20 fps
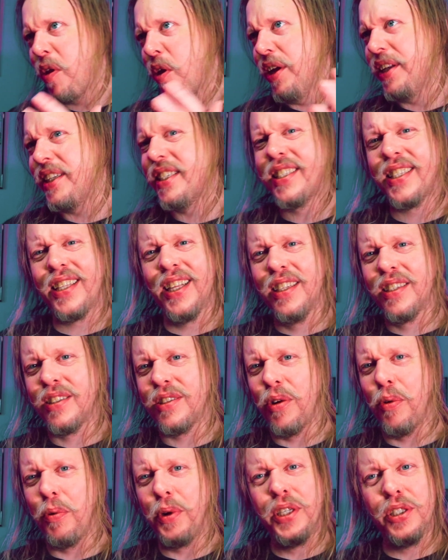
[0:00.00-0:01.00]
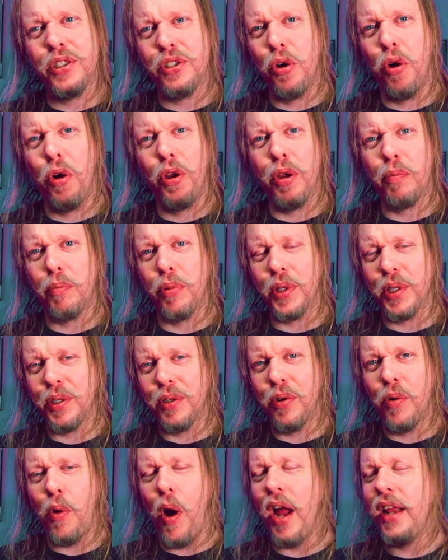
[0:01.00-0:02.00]
it's still so enjoyable,
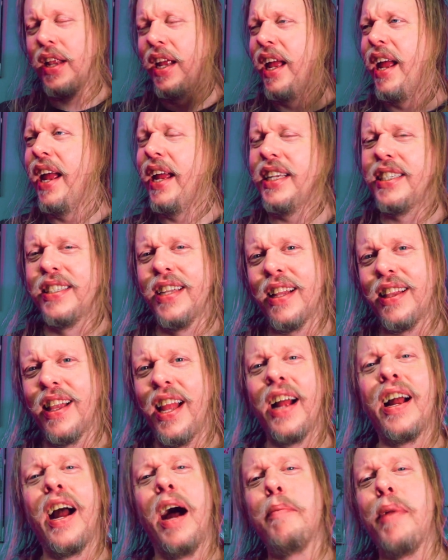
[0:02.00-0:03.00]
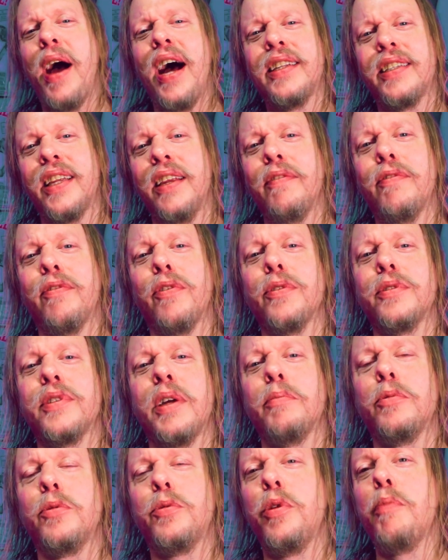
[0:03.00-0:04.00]
It's not like I'm asking for
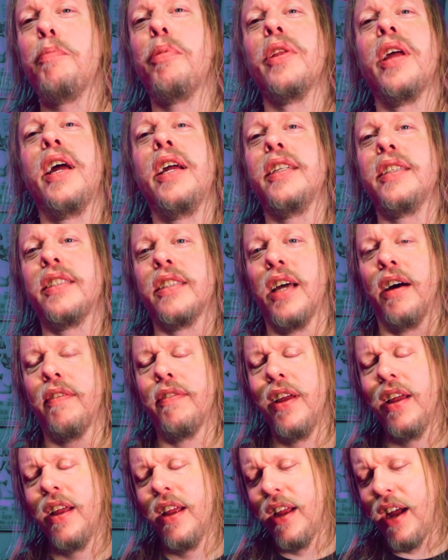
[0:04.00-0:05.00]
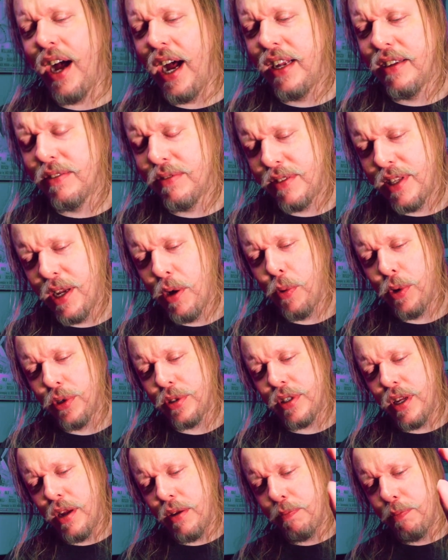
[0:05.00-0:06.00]
some AAA stuff. There
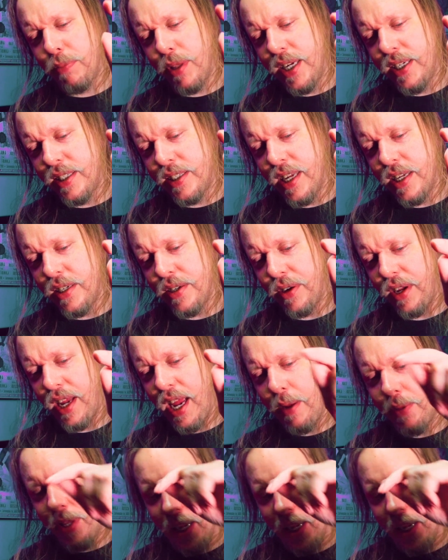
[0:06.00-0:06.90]
was the PlayStation game